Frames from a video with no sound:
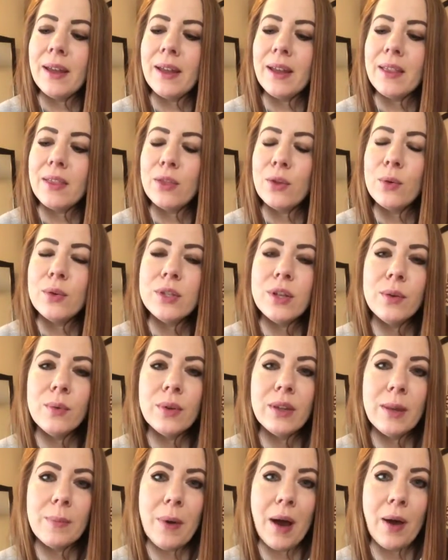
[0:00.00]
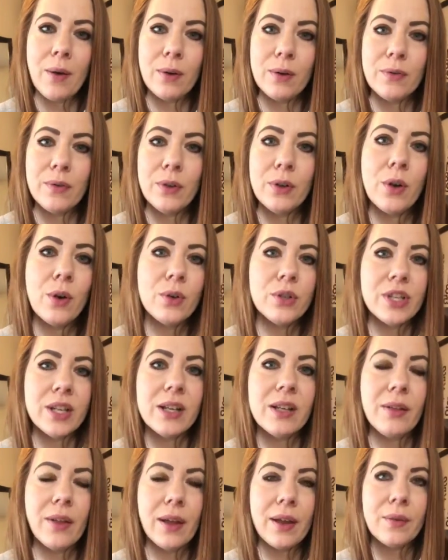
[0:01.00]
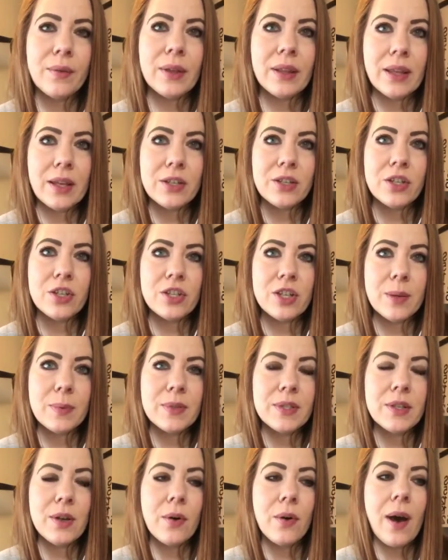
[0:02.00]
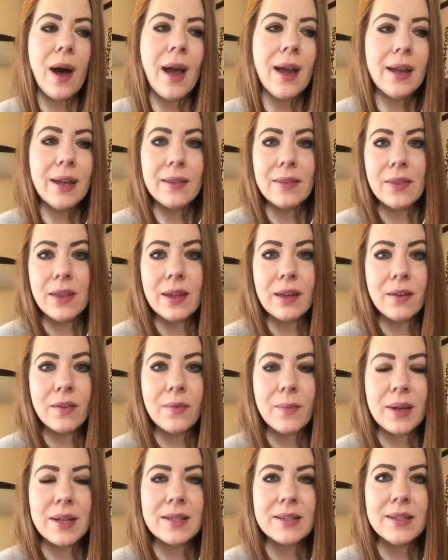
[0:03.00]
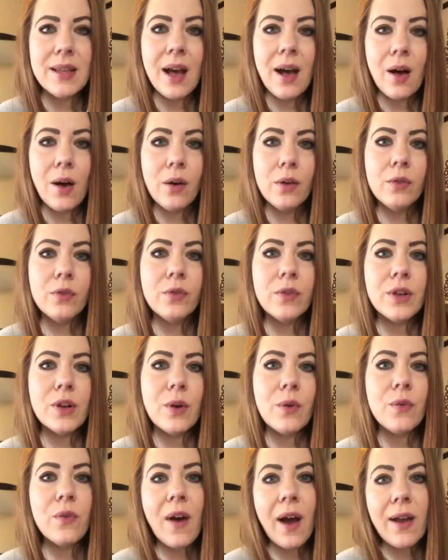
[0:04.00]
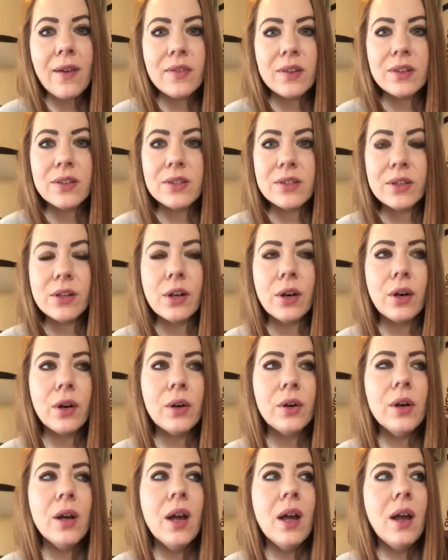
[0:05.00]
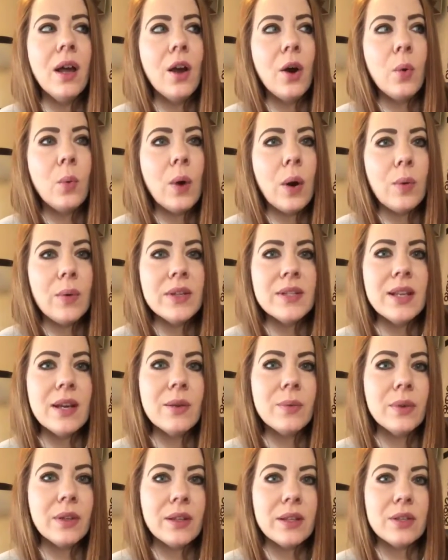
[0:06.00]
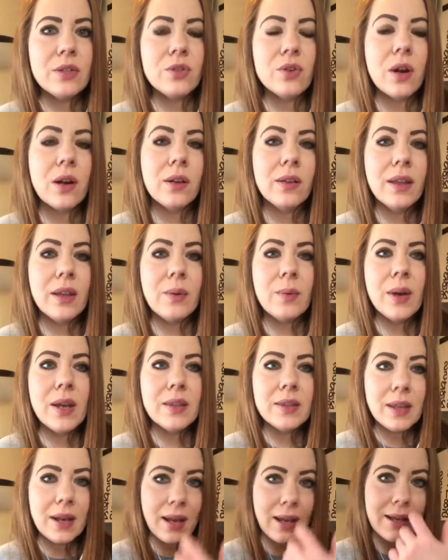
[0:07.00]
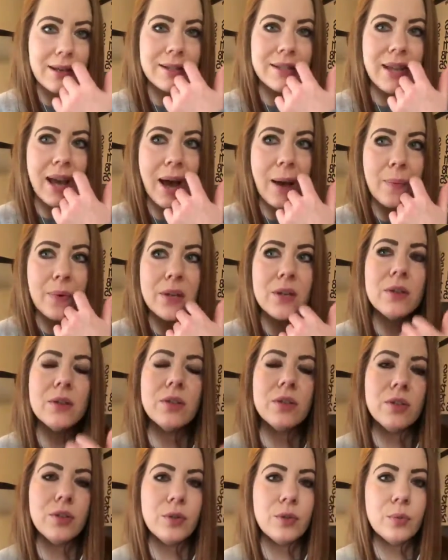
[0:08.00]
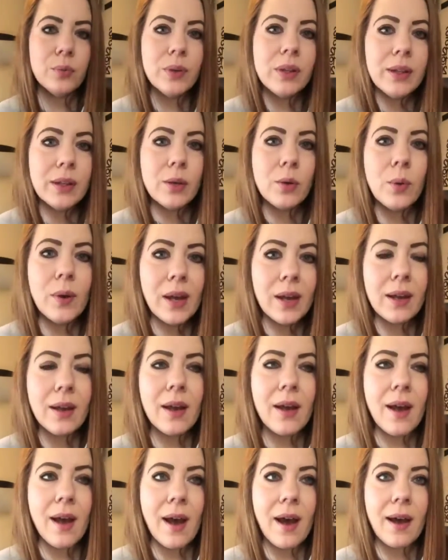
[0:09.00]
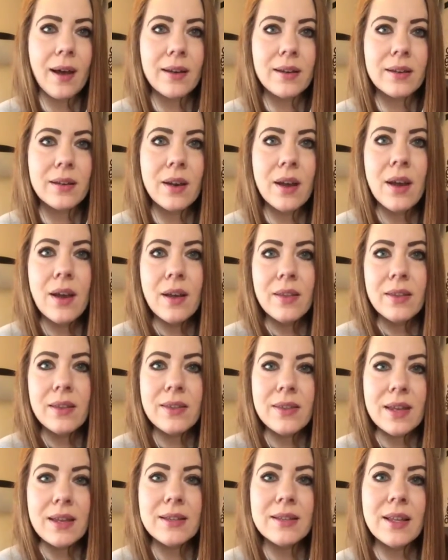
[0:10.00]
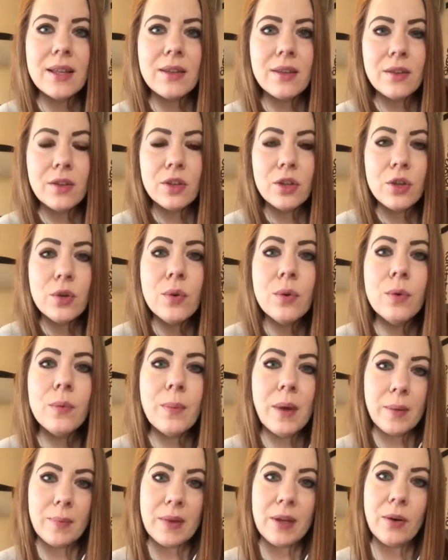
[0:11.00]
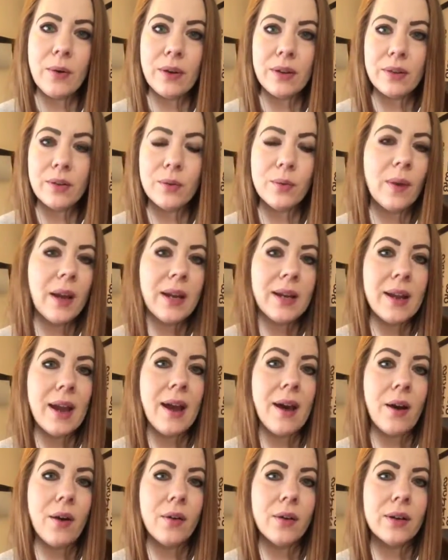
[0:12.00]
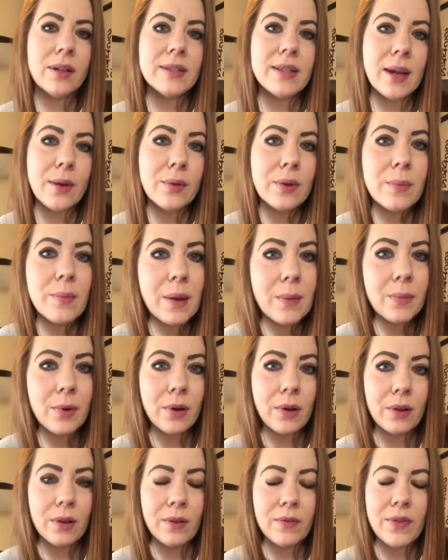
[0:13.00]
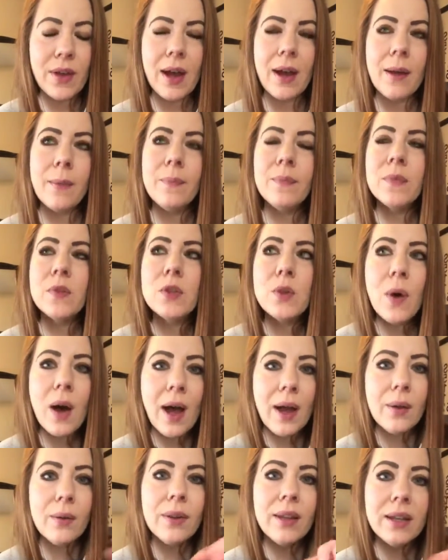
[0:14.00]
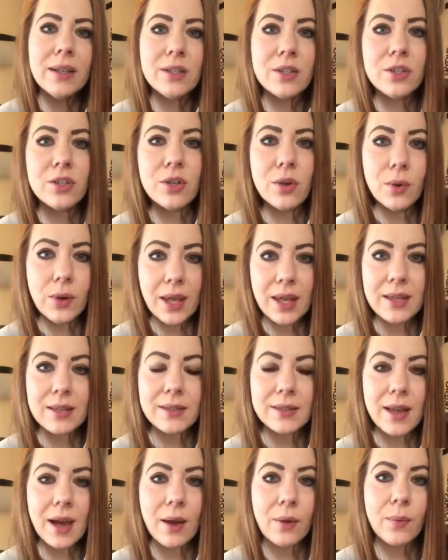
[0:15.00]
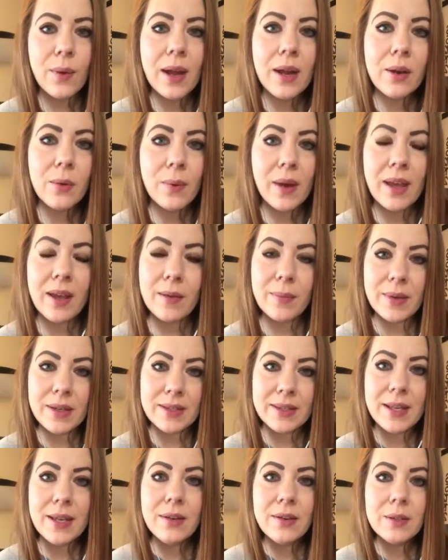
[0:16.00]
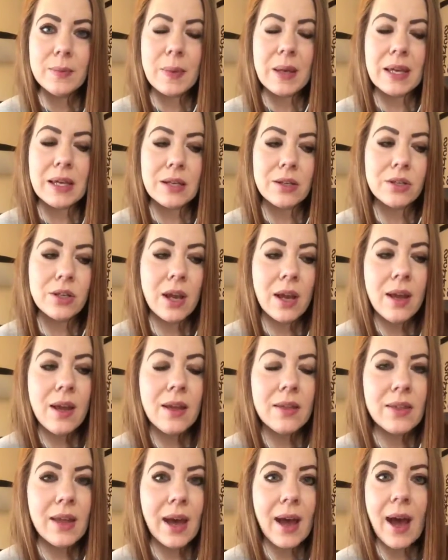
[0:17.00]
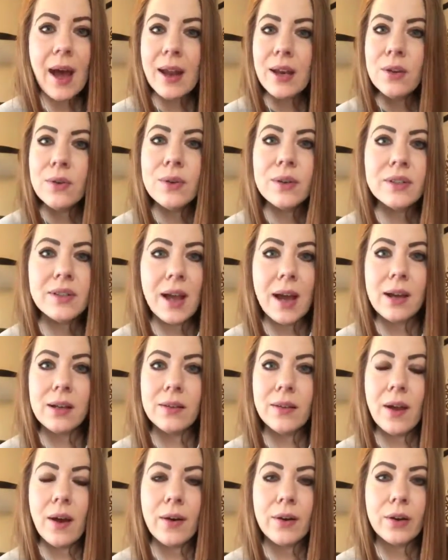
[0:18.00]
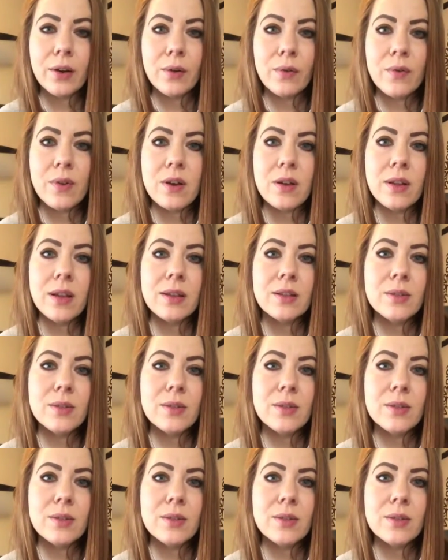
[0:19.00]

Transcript: Those are really powerful coaching client relationships. So I can think of myself, 5 years ago, what was I really struggling with? And I can tap into really quick at the things that you might be going through right now, because I remember all of that. So I would like to showcase that right away on my sales page, that I know exactly how you're feeling.